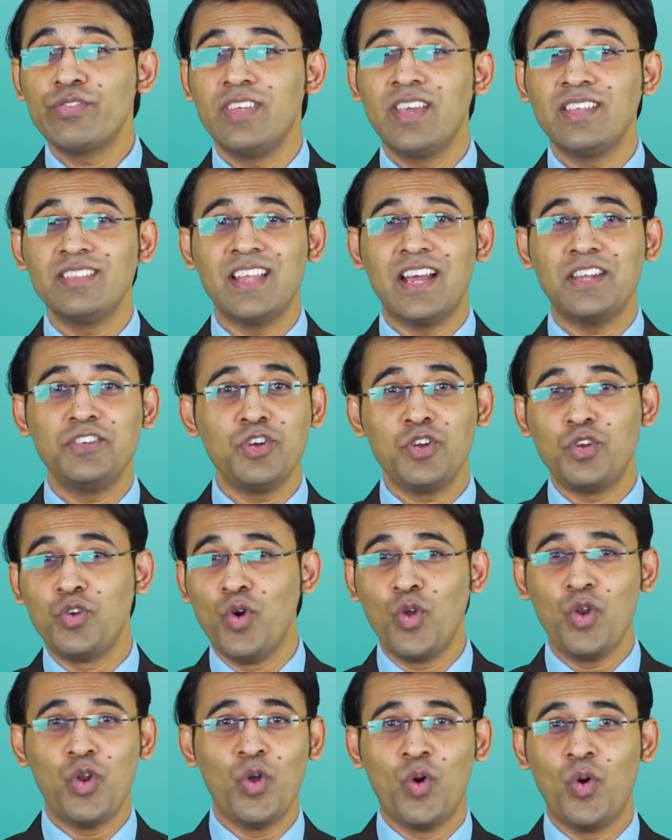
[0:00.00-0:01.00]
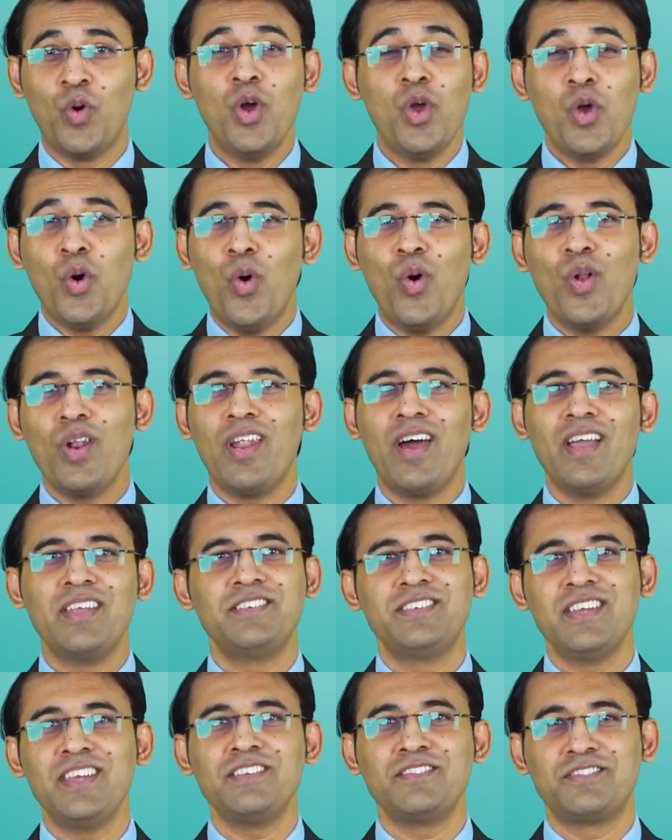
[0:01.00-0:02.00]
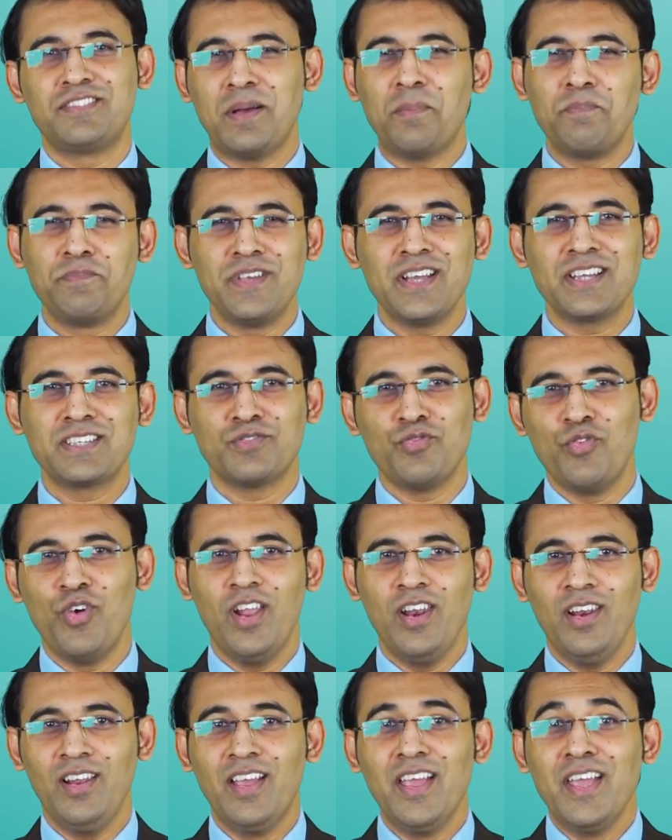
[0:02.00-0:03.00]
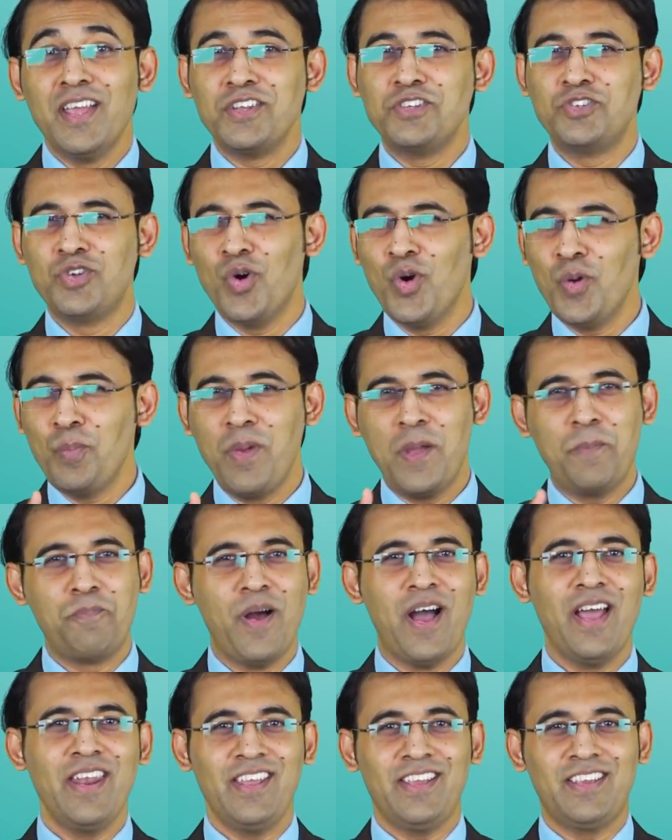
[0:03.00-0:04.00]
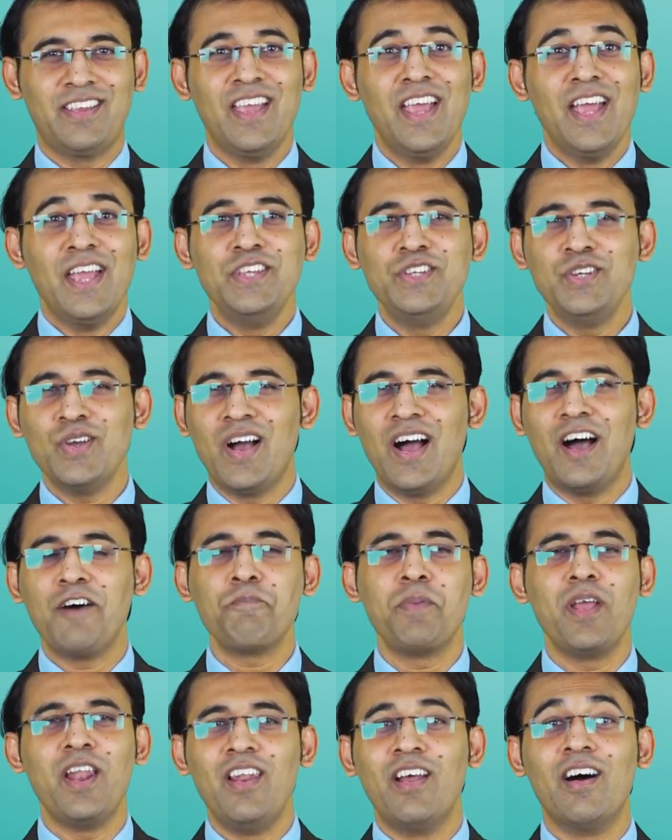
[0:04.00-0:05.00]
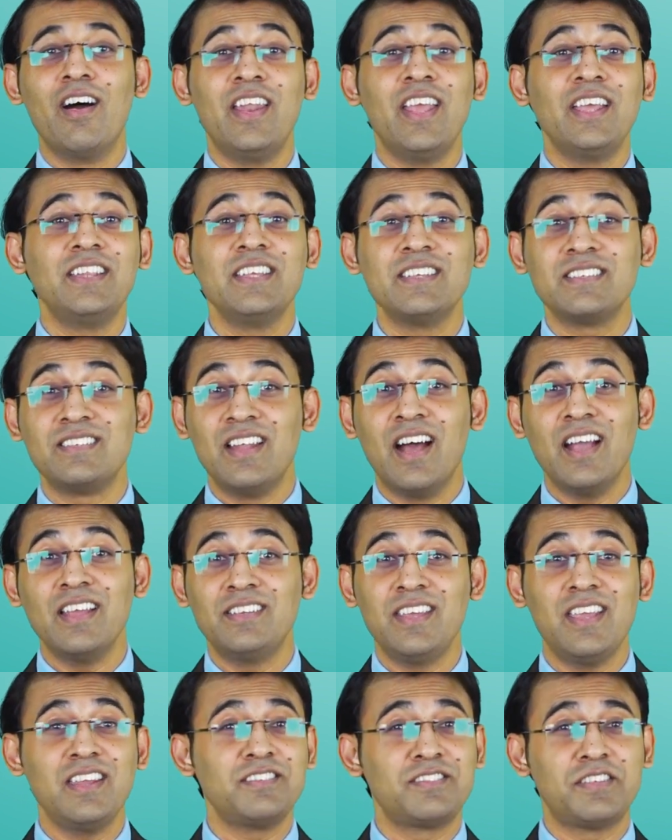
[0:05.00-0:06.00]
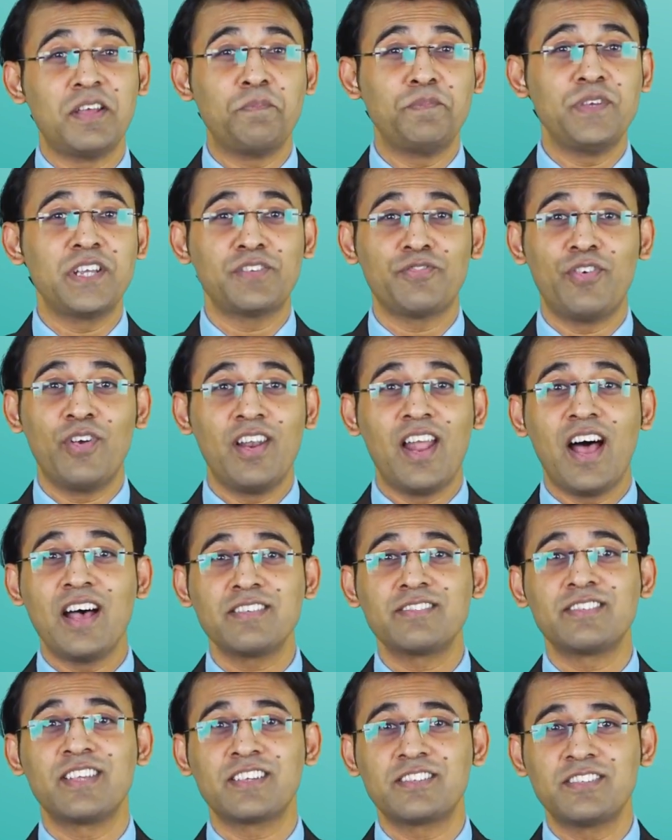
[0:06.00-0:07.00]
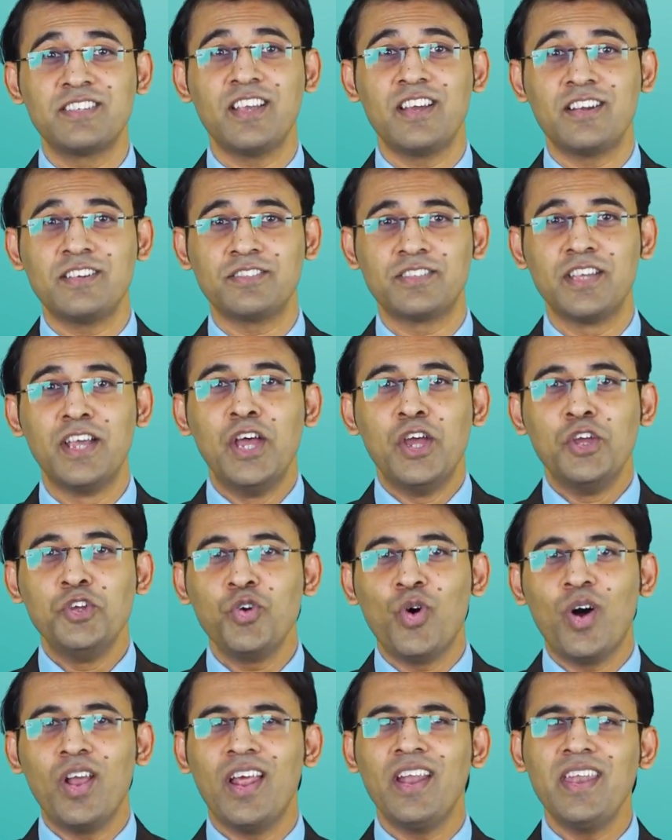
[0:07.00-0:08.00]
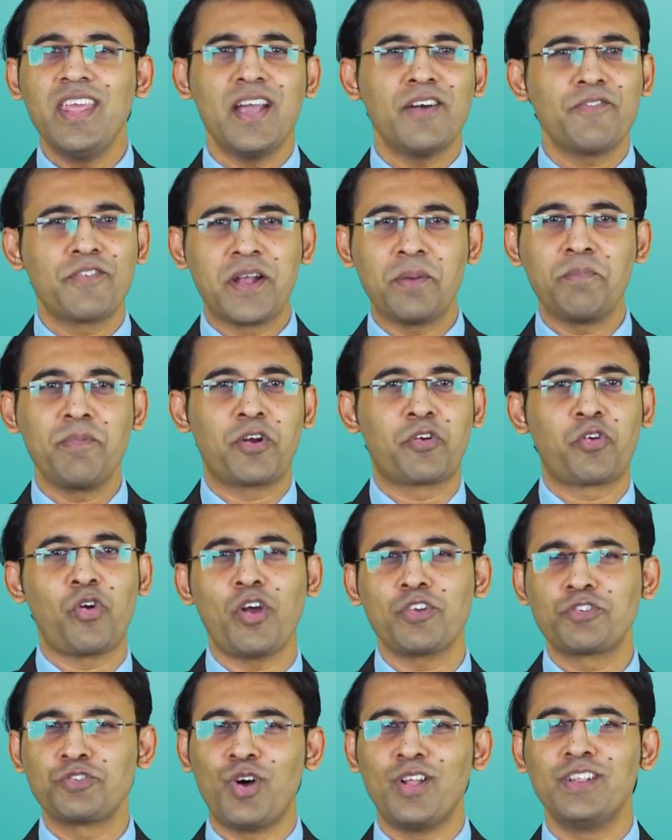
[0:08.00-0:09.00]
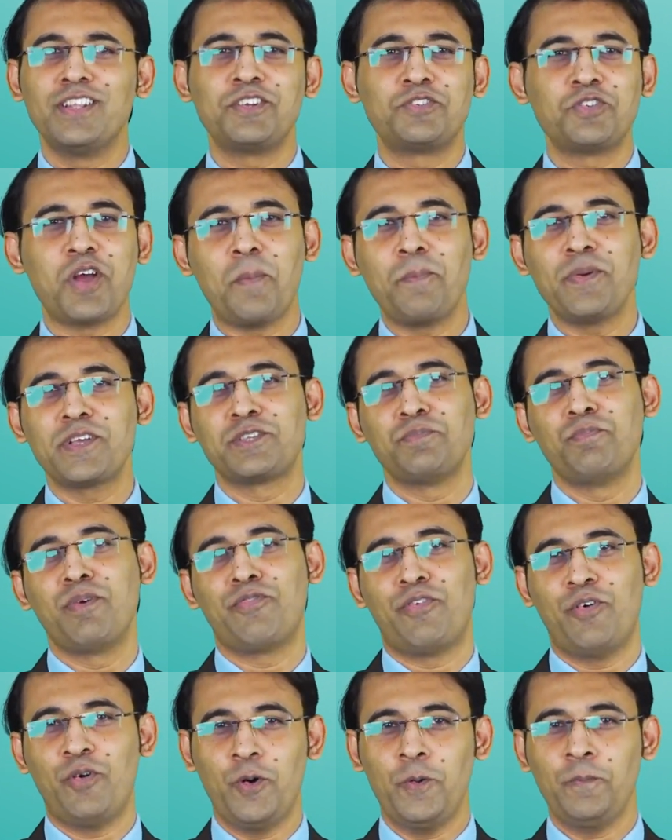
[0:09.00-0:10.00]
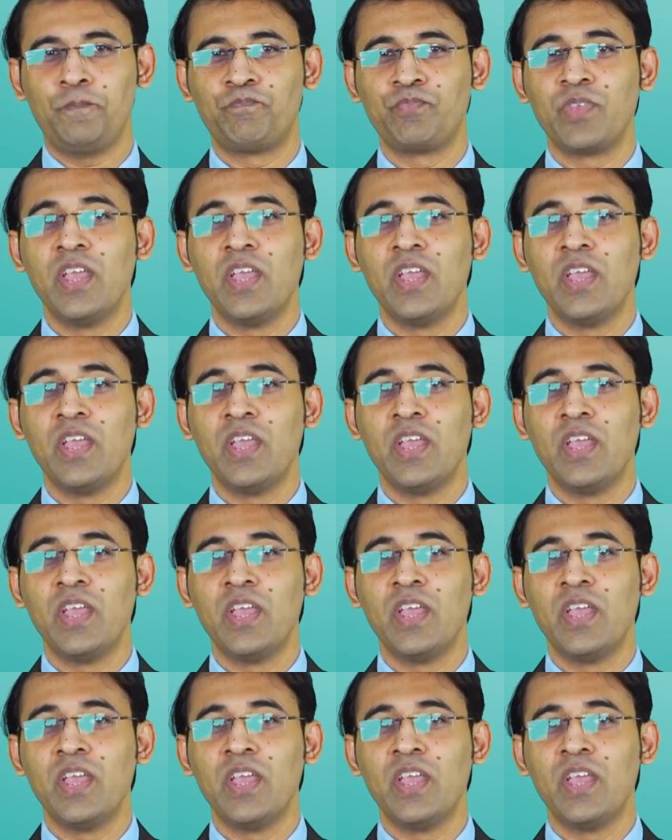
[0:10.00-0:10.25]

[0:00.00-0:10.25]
think that you don't know all 19 subjects well. Don't be panic. You have been learning these 19 subjects for last 6 years. You already have come across all the topics before.